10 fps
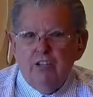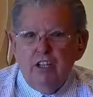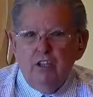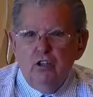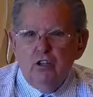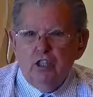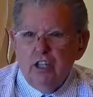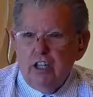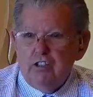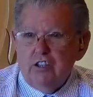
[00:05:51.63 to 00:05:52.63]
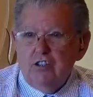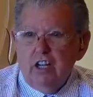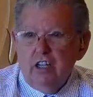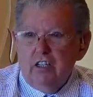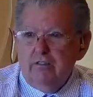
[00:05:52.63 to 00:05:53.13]
they use it as their
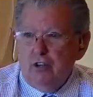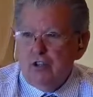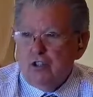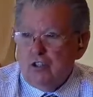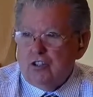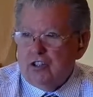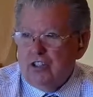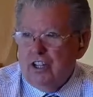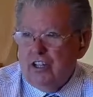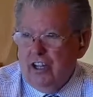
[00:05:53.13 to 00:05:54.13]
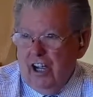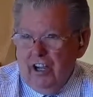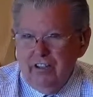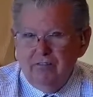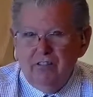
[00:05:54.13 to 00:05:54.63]
daily devotional study guide,